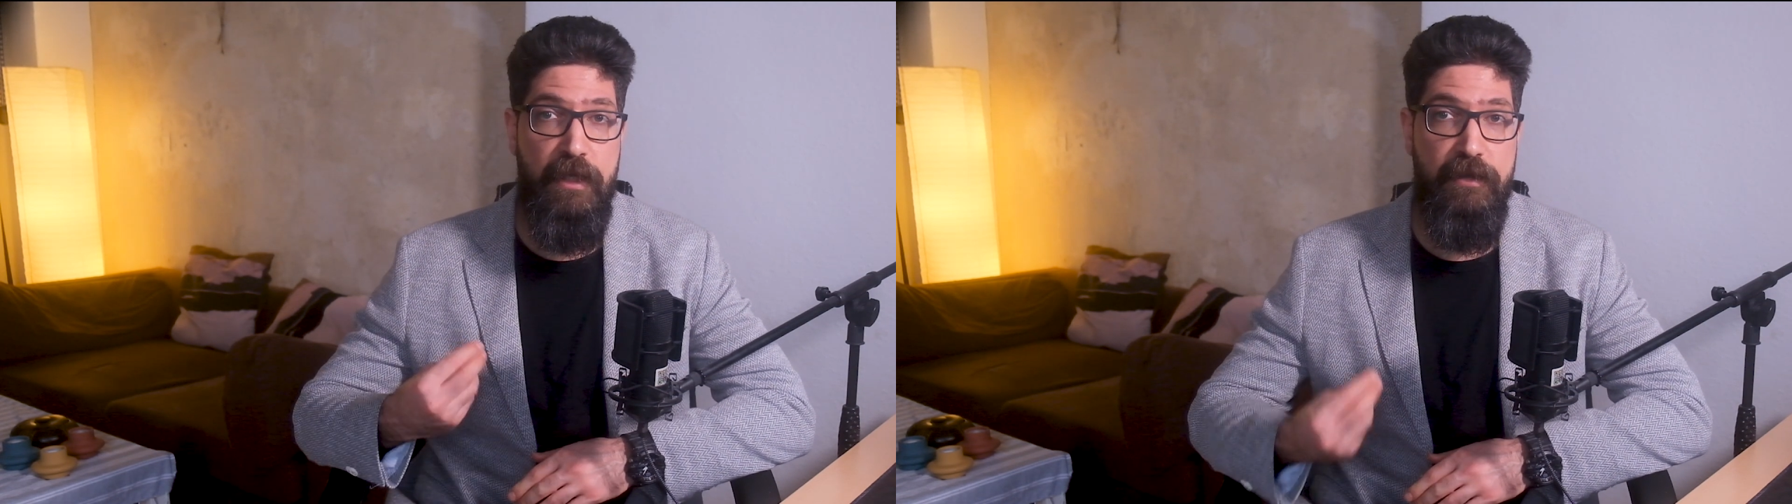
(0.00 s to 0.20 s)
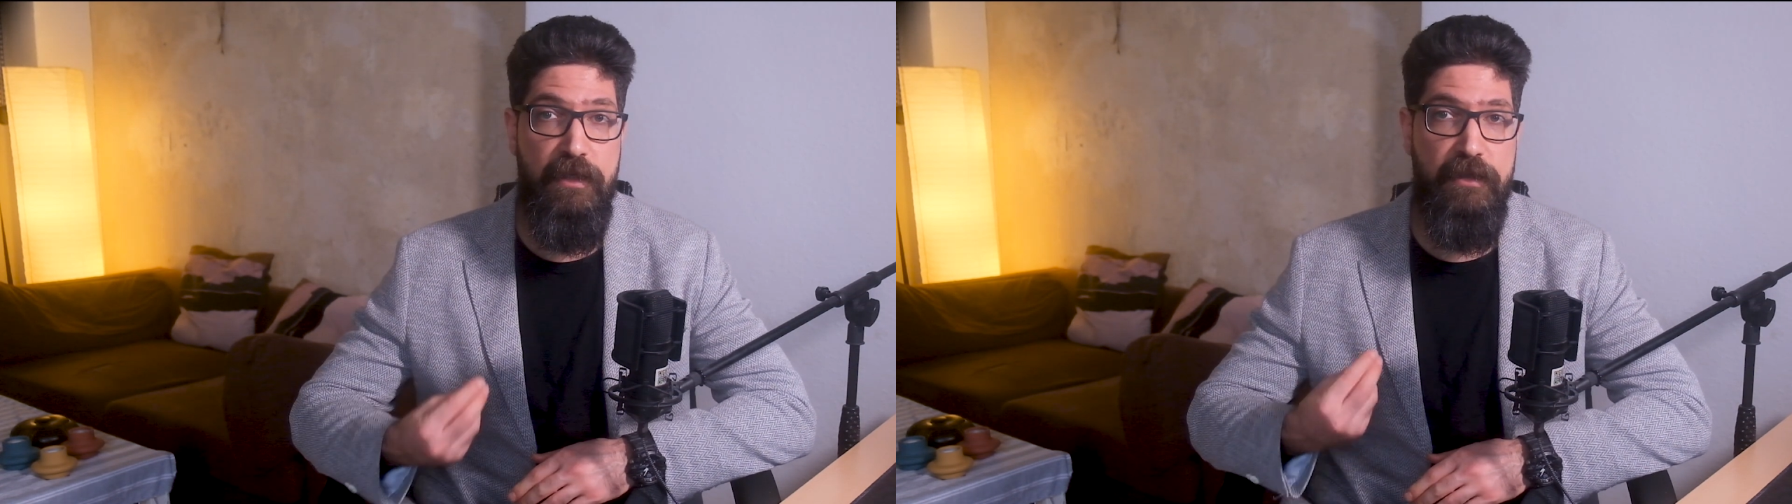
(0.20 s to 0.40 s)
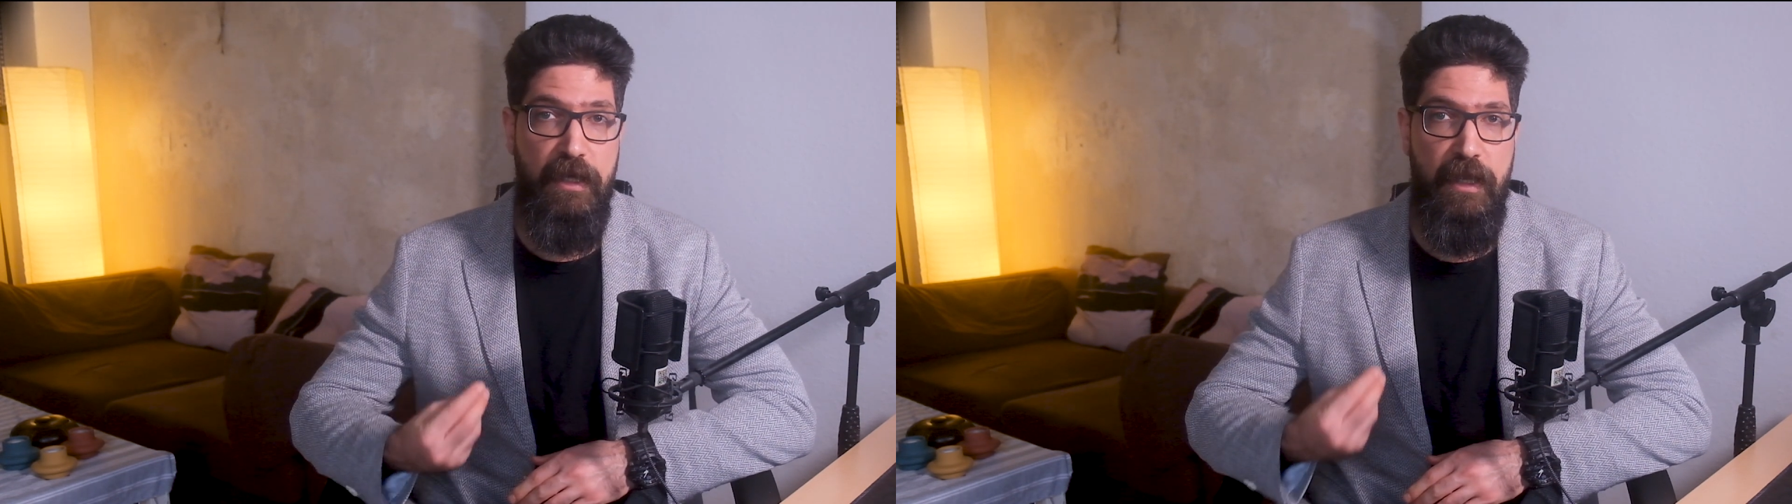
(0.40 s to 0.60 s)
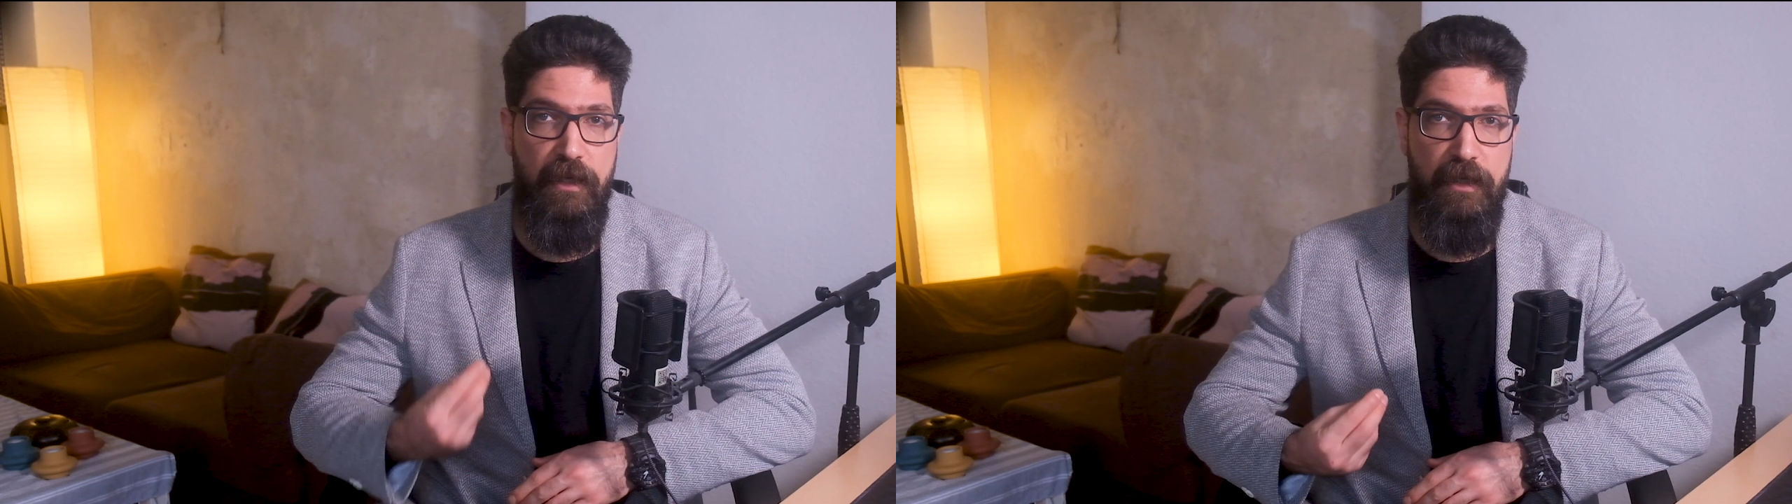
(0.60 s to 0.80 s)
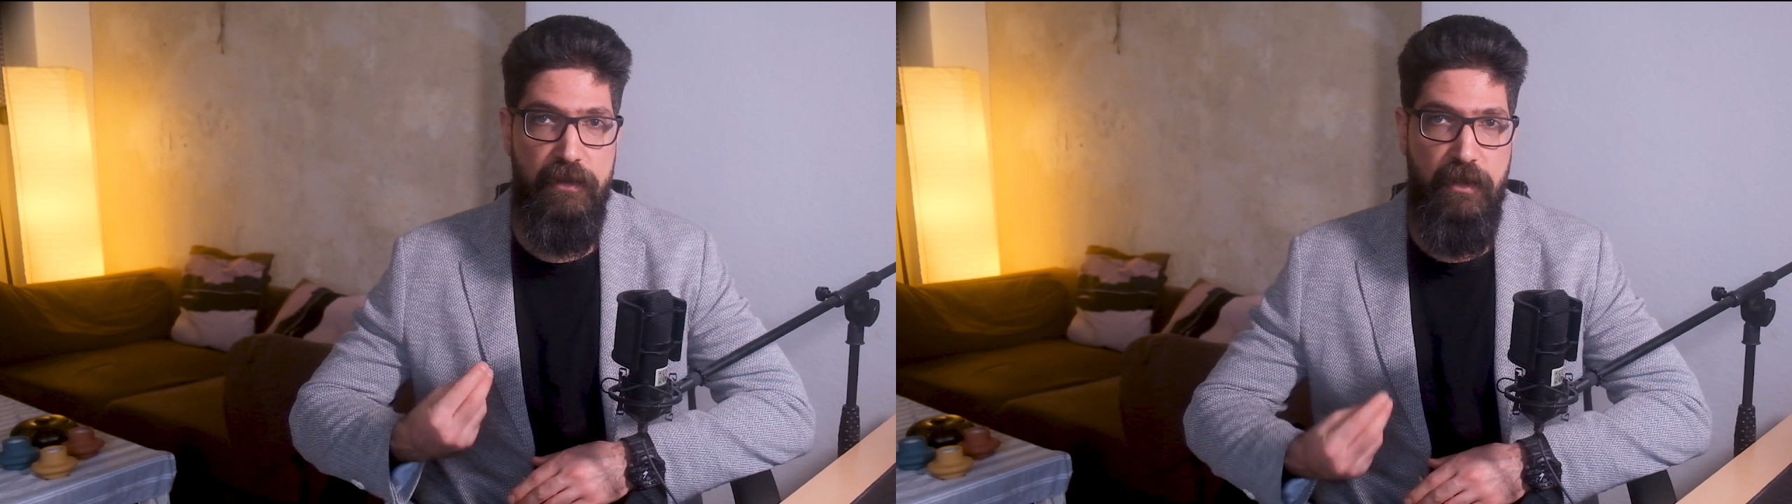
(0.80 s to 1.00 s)

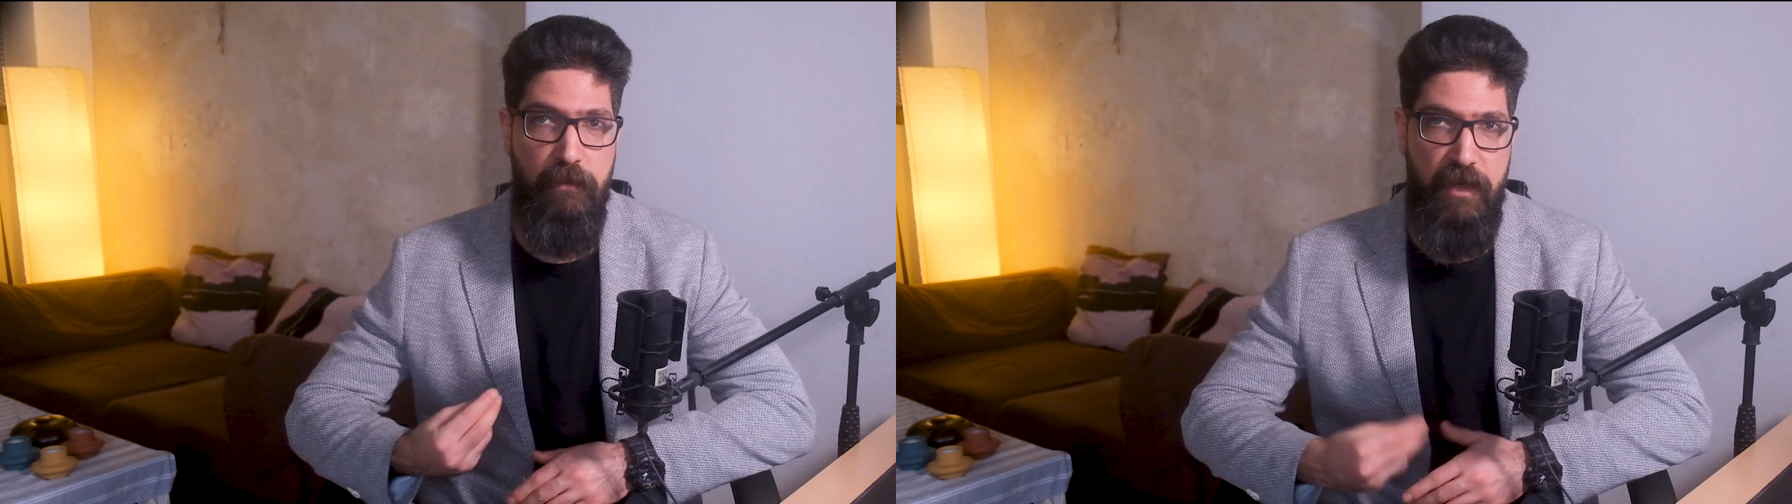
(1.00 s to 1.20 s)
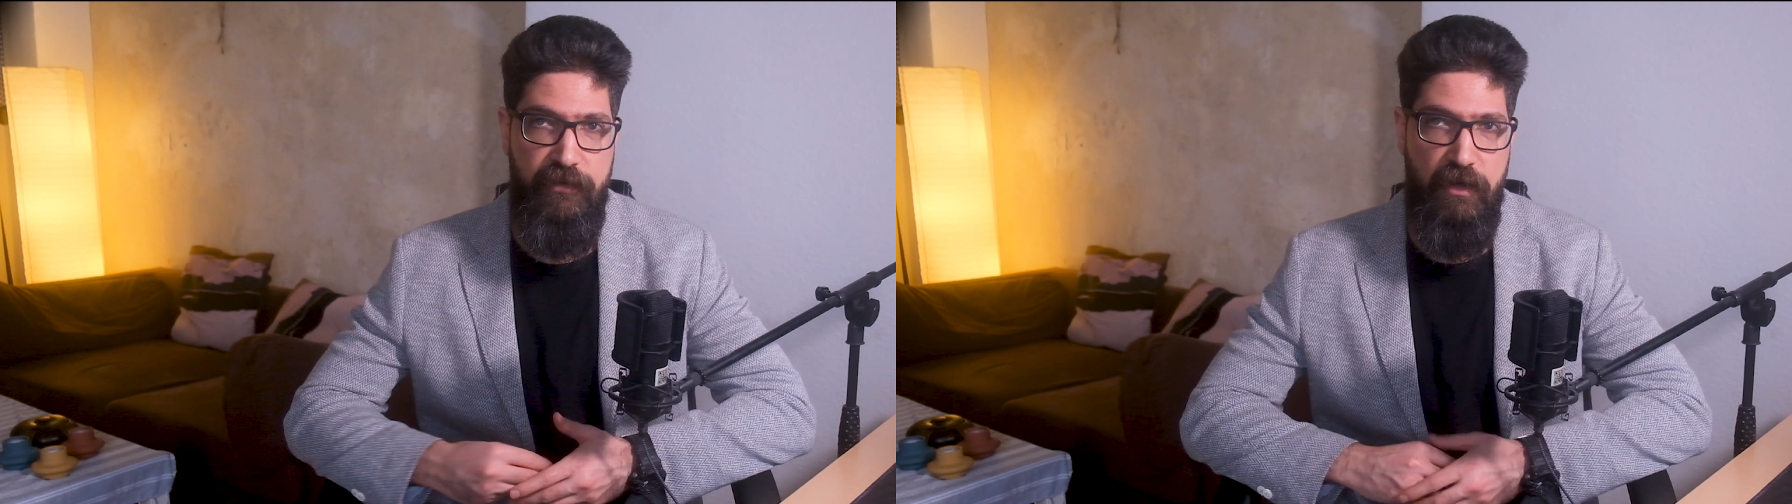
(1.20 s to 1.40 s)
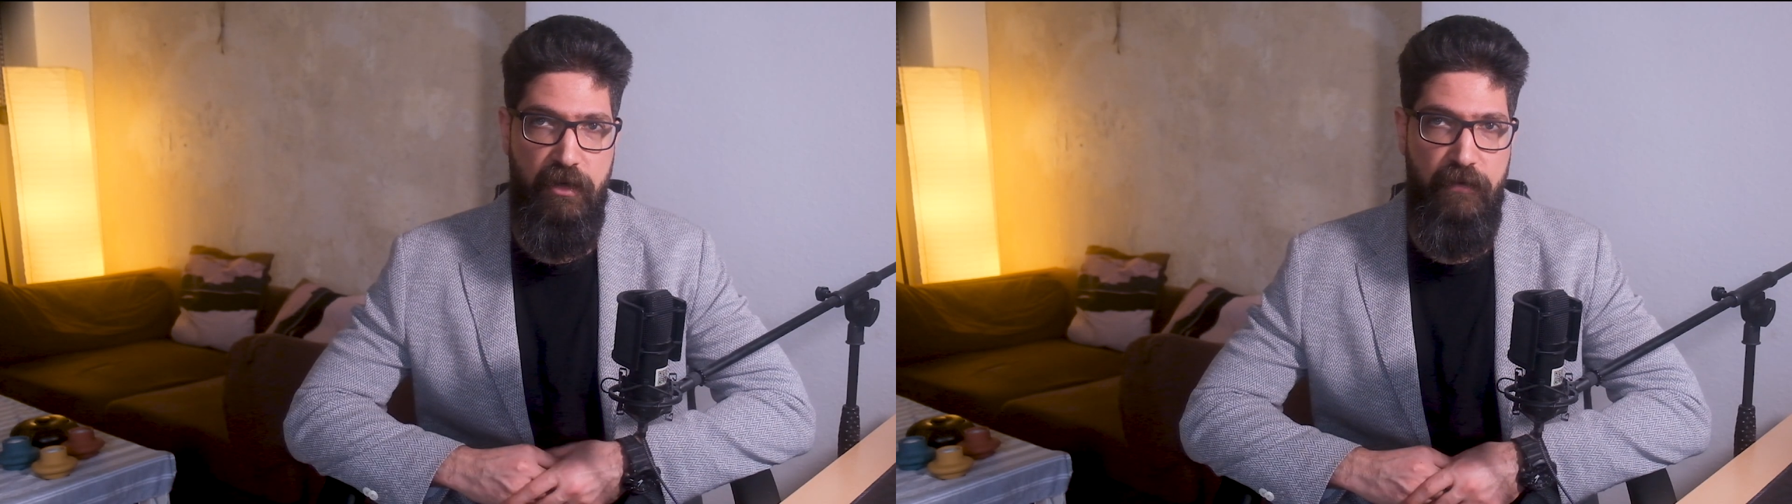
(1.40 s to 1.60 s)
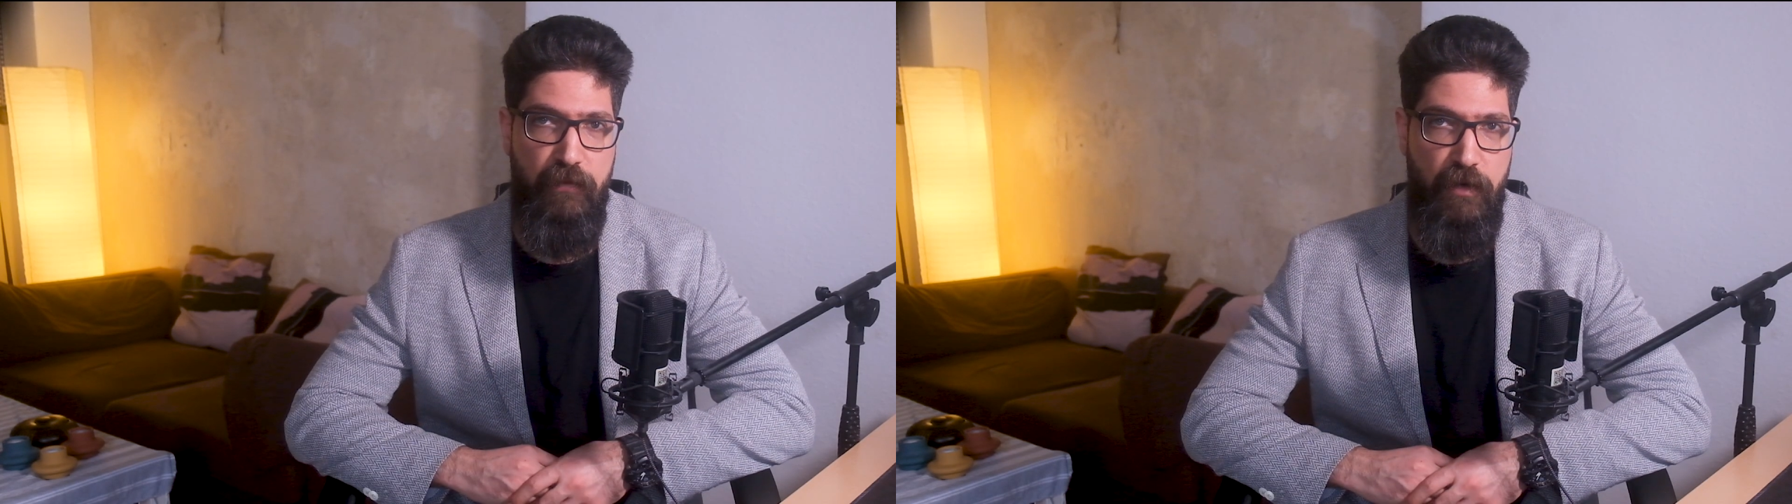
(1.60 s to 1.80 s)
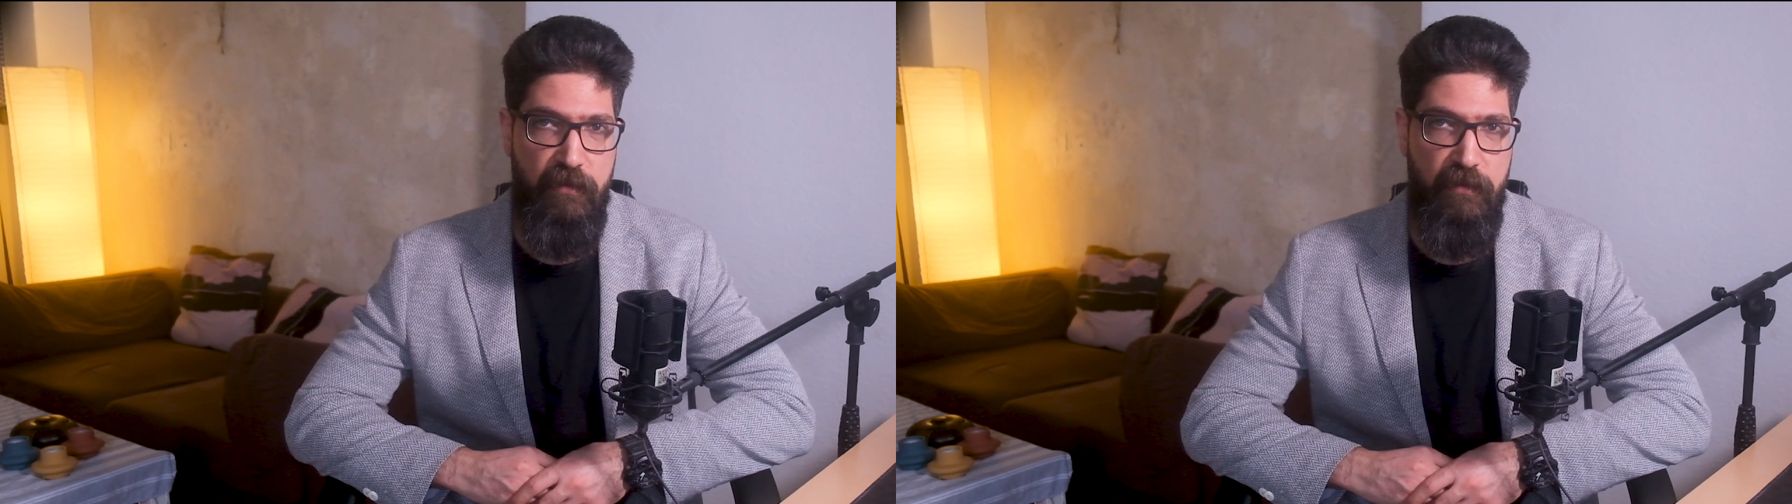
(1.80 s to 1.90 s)
detailing the massacre of